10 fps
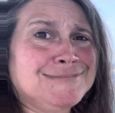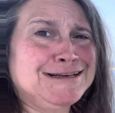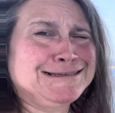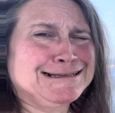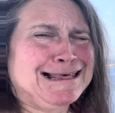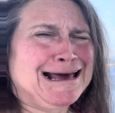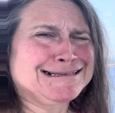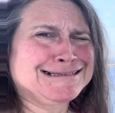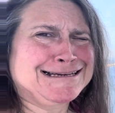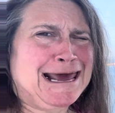it's the
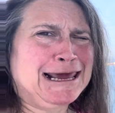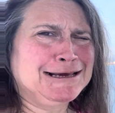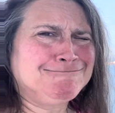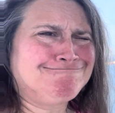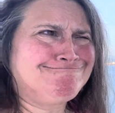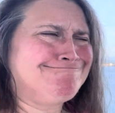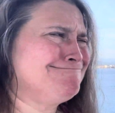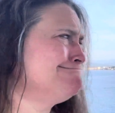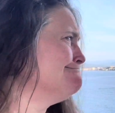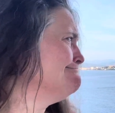last day.
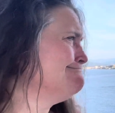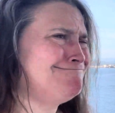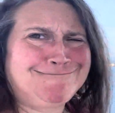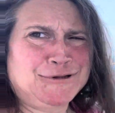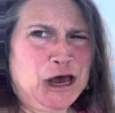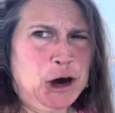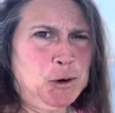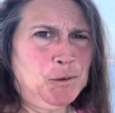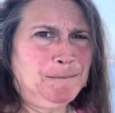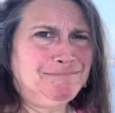Mm,
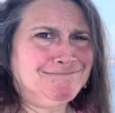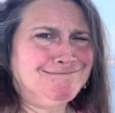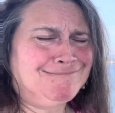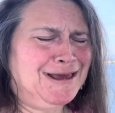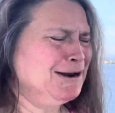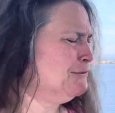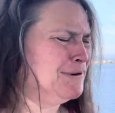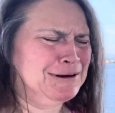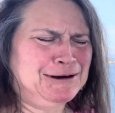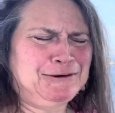no, I don't
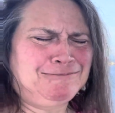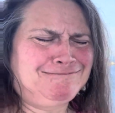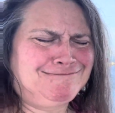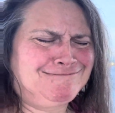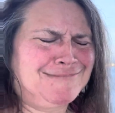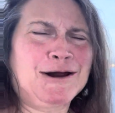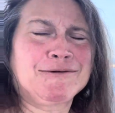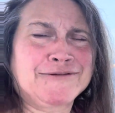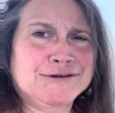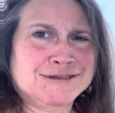want to go. I
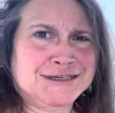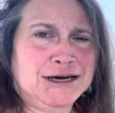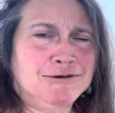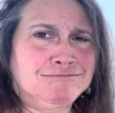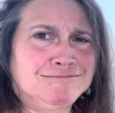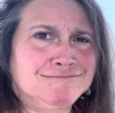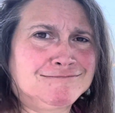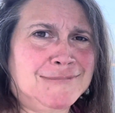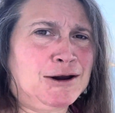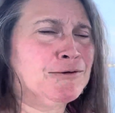refuse to go.
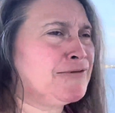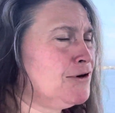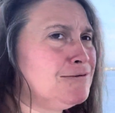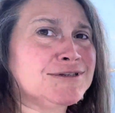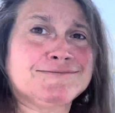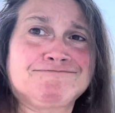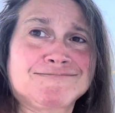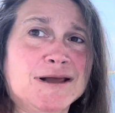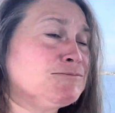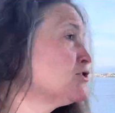I refuse.
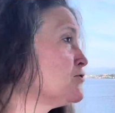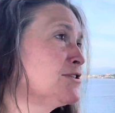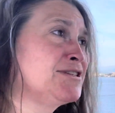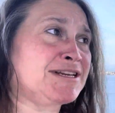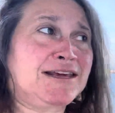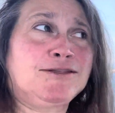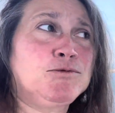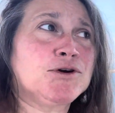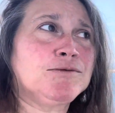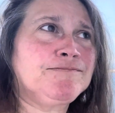I'm just going to stay in the
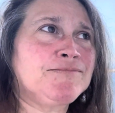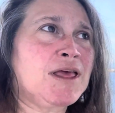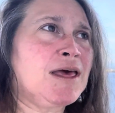room.